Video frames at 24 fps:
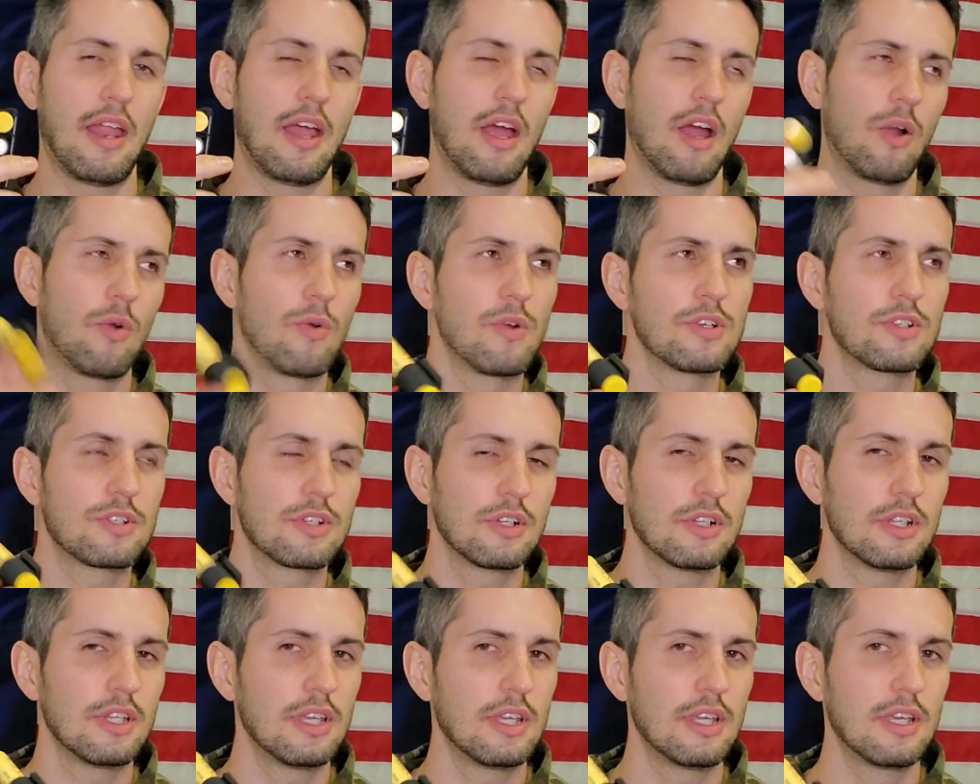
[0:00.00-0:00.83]

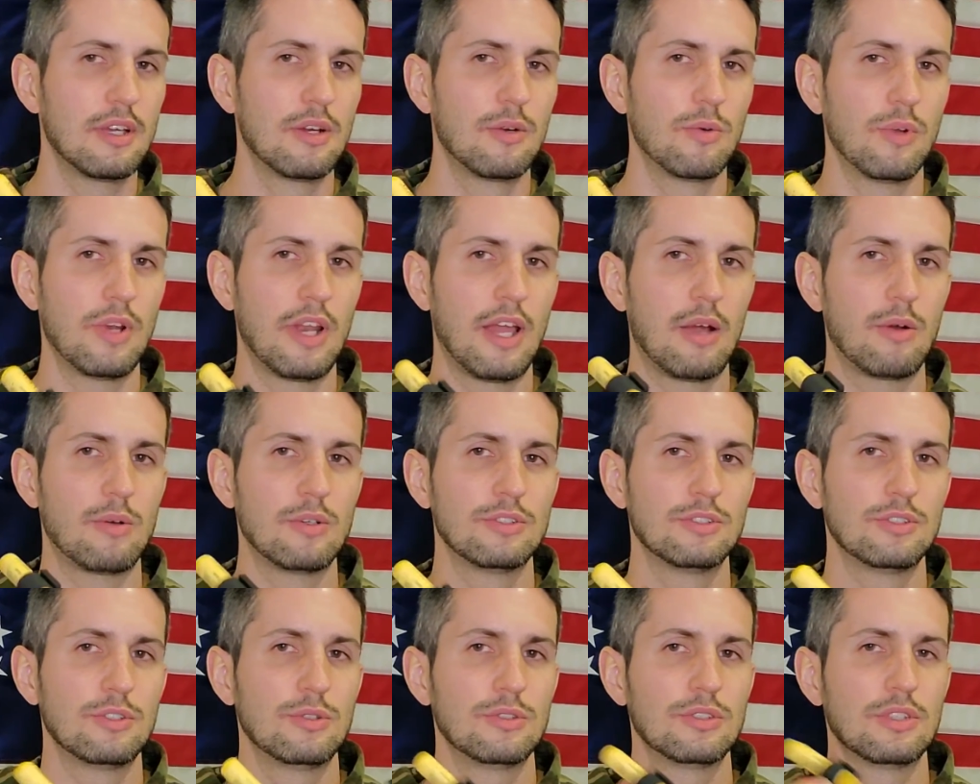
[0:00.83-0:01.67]
originally when I
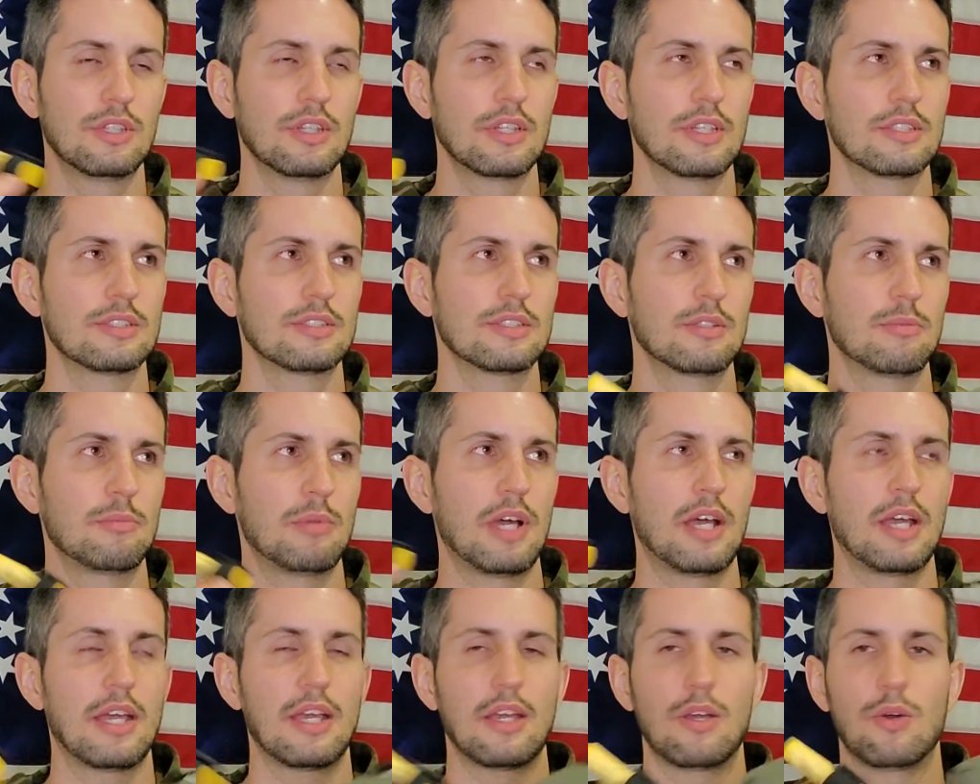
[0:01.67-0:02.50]
was using this in
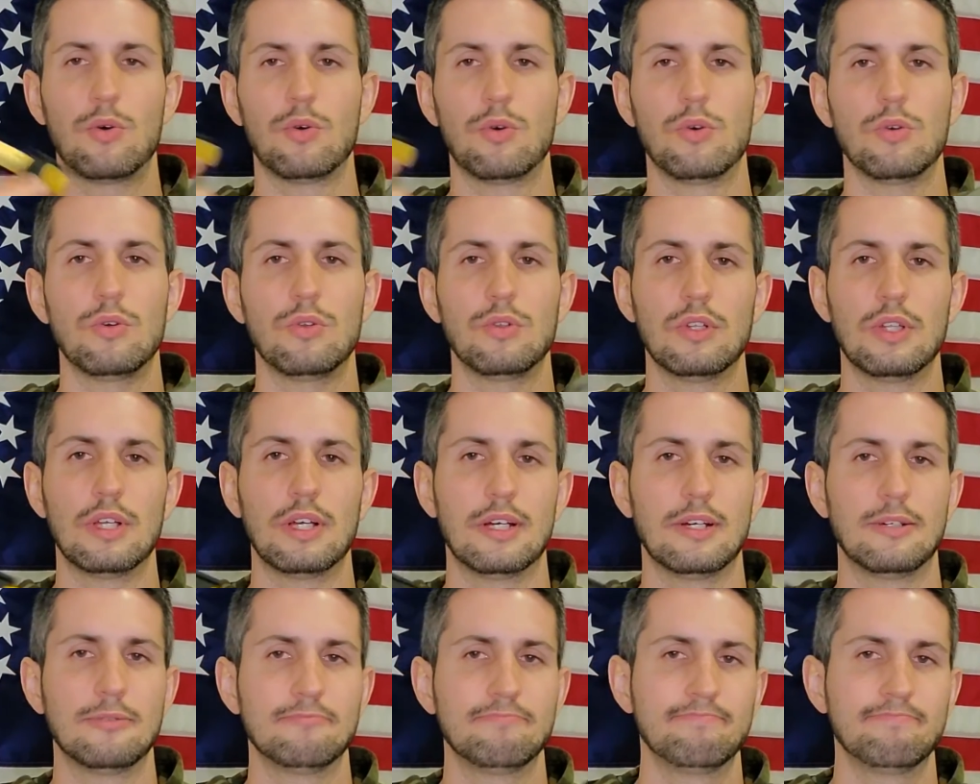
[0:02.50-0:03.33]
my
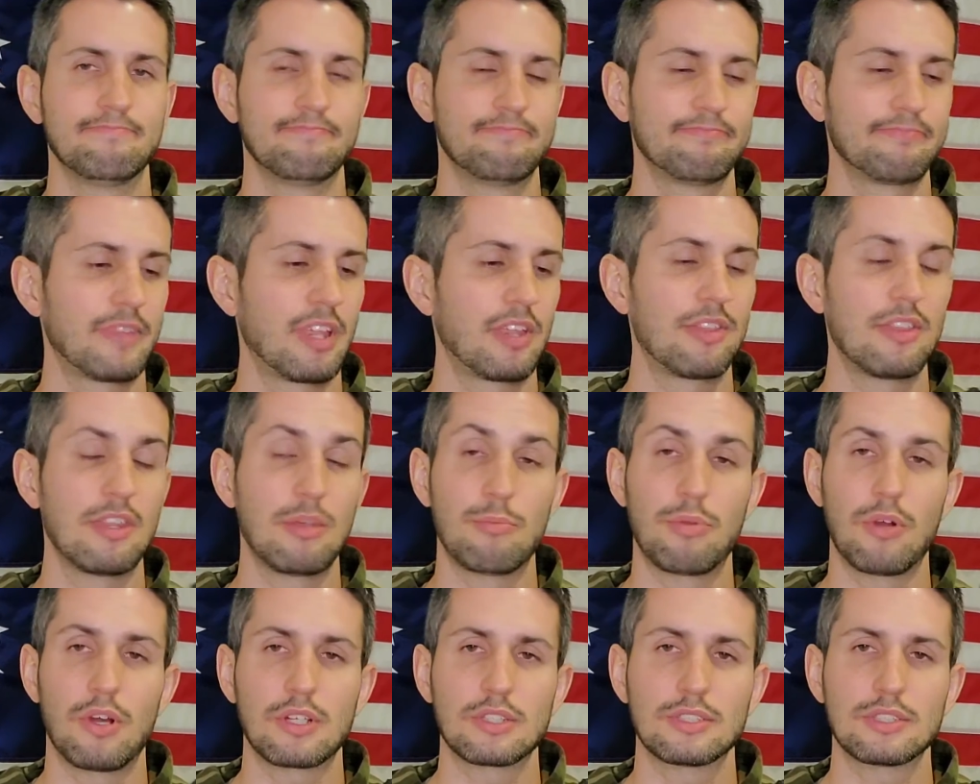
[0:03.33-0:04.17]
whole theme
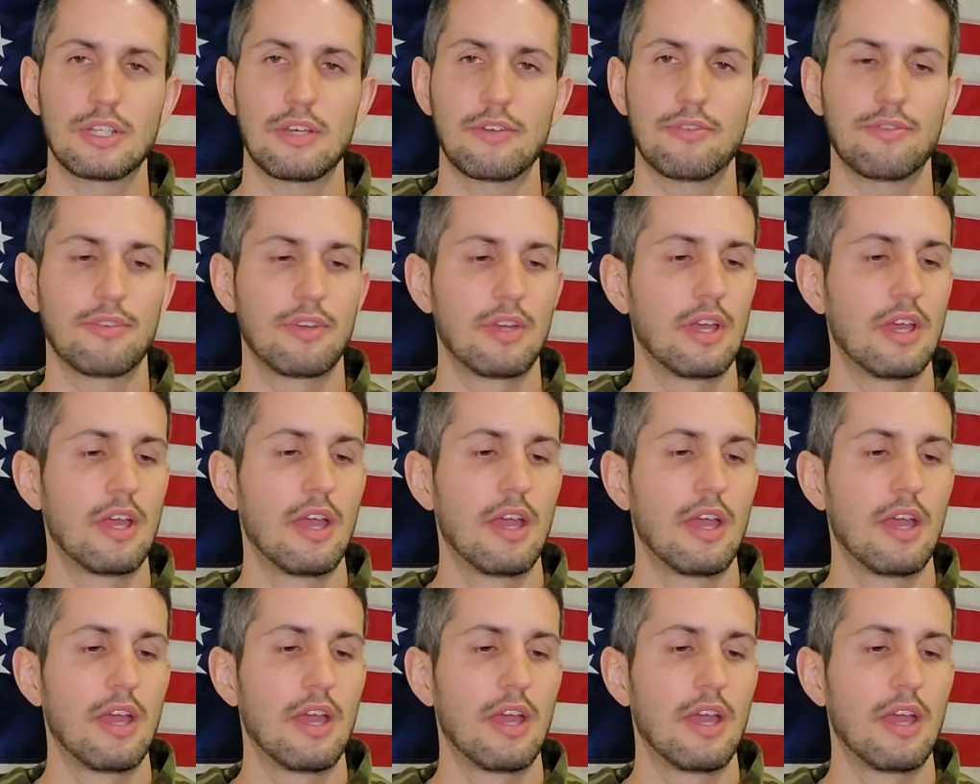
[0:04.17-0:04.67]
park stuff,